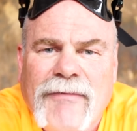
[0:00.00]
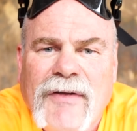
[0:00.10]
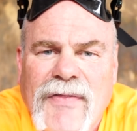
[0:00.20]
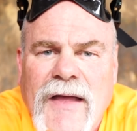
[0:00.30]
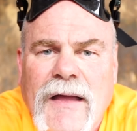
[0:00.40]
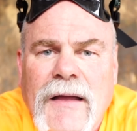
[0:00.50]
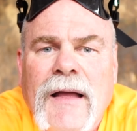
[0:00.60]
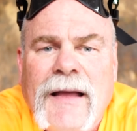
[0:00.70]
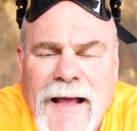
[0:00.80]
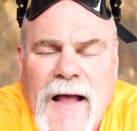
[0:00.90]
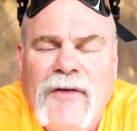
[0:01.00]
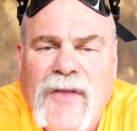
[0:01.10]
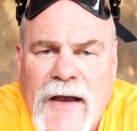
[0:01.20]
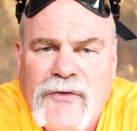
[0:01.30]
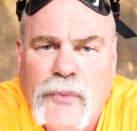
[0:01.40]
everything, guys,
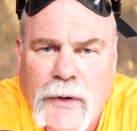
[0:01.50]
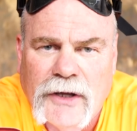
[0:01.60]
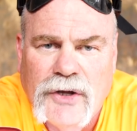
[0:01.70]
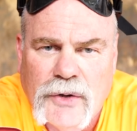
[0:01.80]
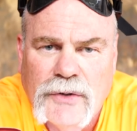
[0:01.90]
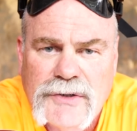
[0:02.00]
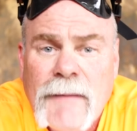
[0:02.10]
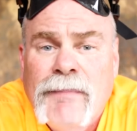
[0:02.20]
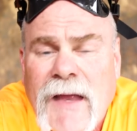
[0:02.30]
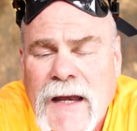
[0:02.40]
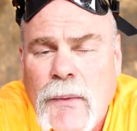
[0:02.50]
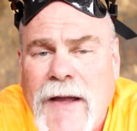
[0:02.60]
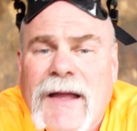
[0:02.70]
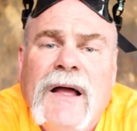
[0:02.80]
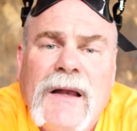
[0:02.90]
that is really huge.
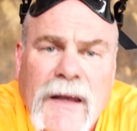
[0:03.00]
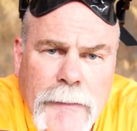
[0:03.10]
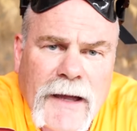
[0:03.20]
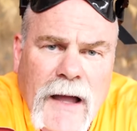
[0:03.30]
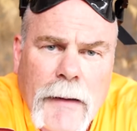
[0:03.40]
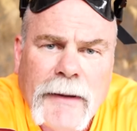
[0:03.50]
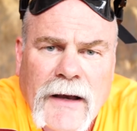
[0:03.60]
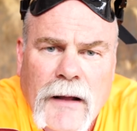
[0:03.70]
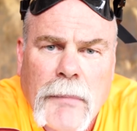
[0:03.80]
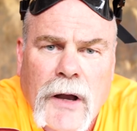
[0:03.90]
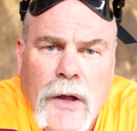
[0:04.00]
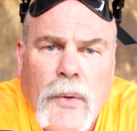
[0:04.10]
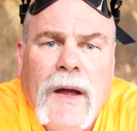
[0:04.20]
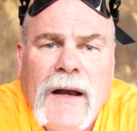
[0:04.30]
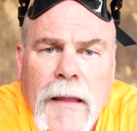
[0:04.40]
Anyway, leave me a comment down
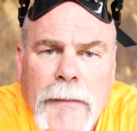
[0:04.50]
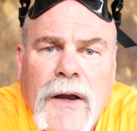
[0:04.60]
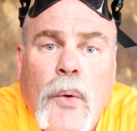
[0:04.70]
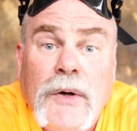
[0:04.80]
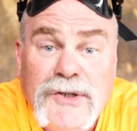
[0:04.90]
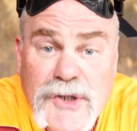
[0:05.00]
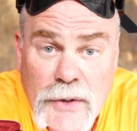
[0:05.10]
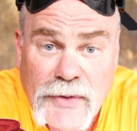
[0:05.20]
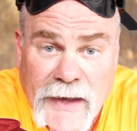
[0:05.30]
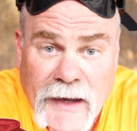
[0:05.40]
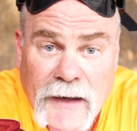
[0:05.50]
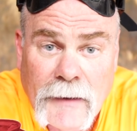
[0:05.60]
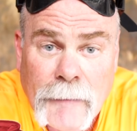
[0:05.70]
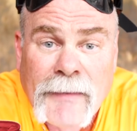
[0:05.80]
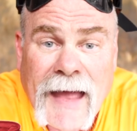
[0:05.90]
below and let me know what you think.
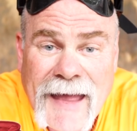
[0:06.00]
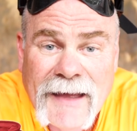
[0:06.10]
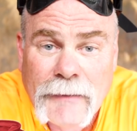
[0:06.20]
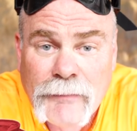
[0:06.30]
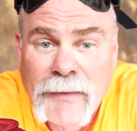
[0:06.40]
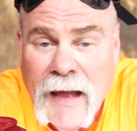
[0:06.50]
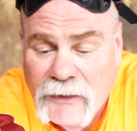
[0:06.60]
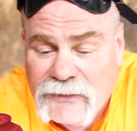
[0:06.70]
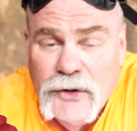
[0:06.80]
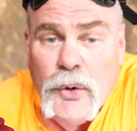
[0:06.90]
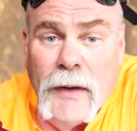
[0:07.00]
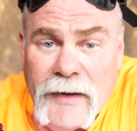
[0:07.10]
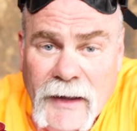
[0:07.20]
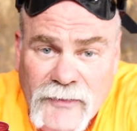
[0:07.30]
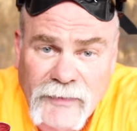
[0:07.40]
And I'll see you on the
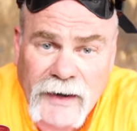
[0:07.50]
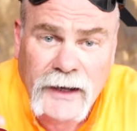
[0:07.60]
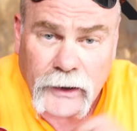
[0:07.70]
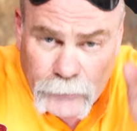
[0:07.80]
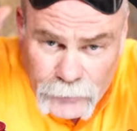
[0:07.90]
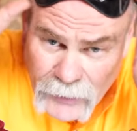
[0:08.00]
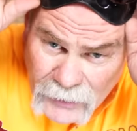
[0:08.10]
next video